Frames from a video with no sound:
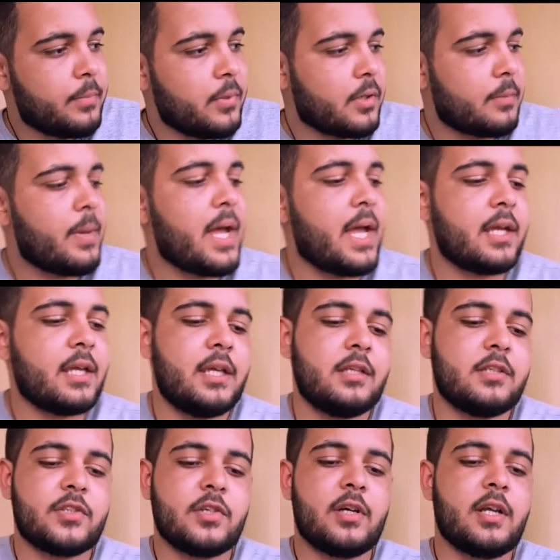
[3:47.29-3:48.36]
book back
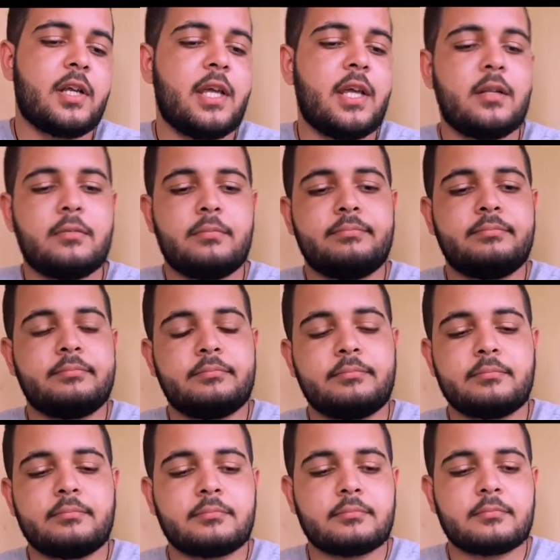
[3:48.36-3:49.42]
and start again,
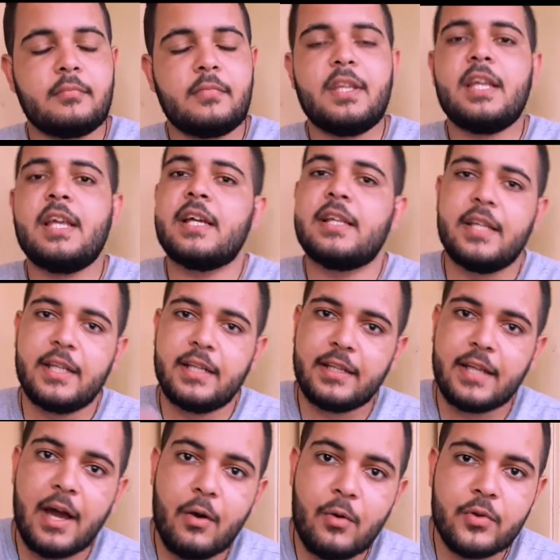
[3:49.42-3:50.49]
and then
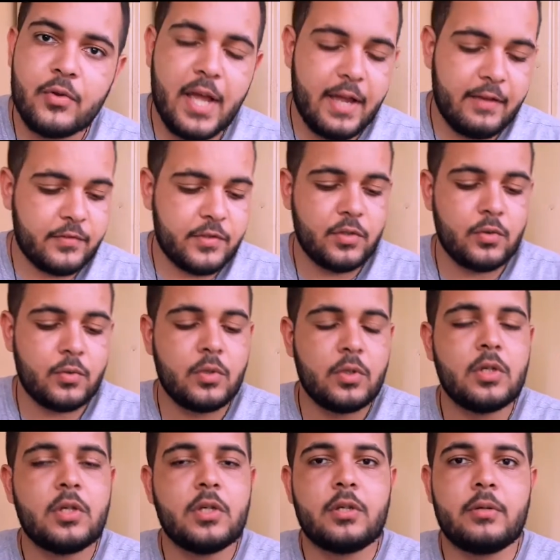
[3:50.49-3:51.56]
now you have to,
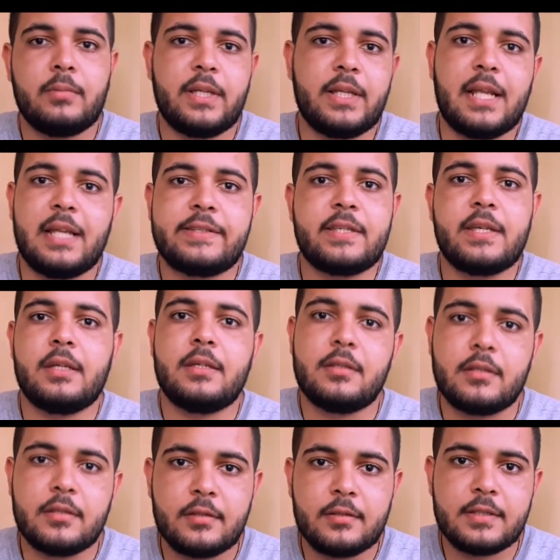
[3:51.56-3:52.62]
let's say
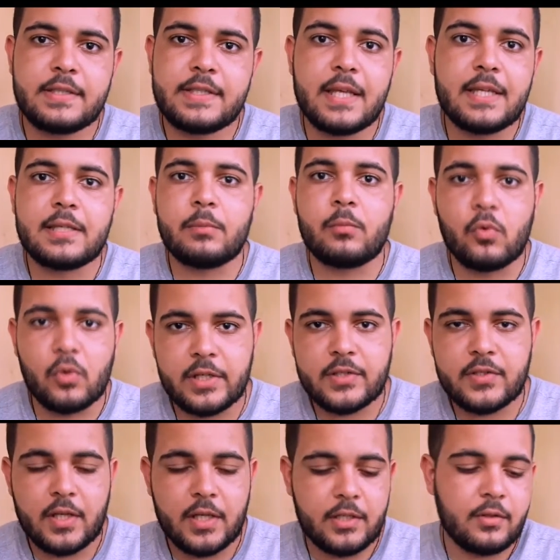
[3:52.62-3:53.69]
some
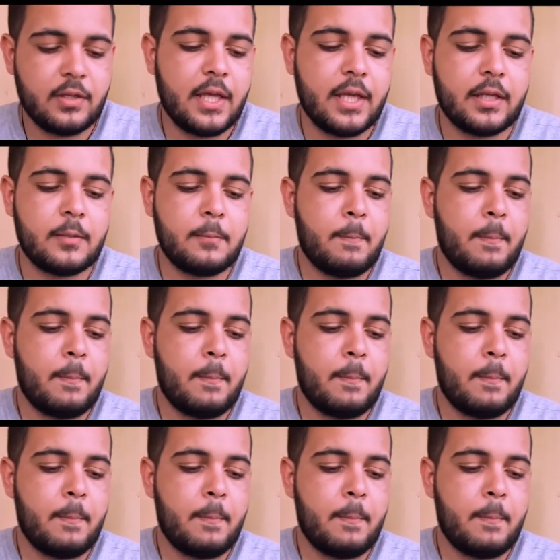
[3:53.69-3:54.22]
words, and you're like,